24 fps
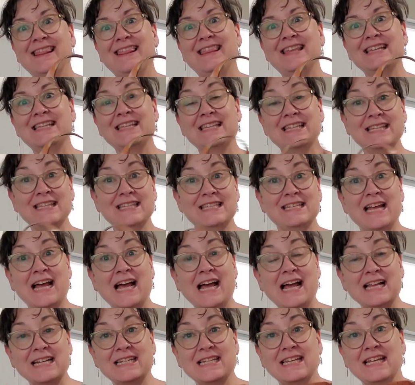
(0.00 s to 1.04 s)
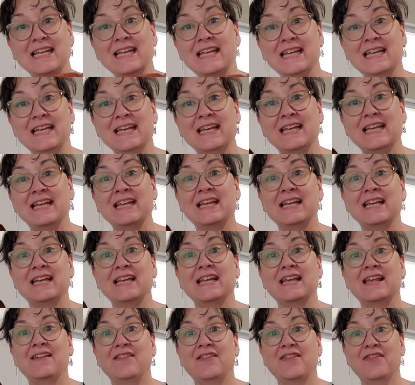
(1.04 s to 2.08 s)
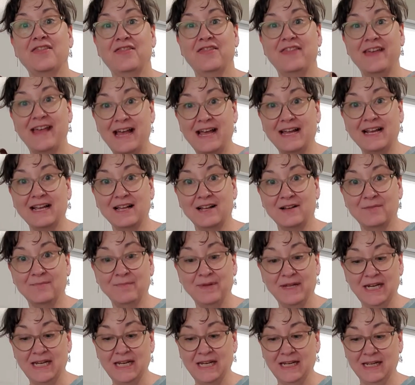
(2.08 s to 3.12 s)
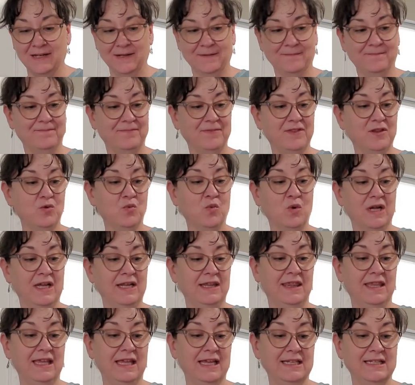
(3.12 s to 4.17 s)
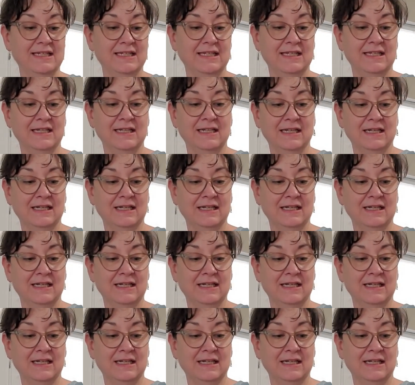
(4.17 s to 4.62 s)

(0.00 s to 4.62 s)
this is not that company, the one that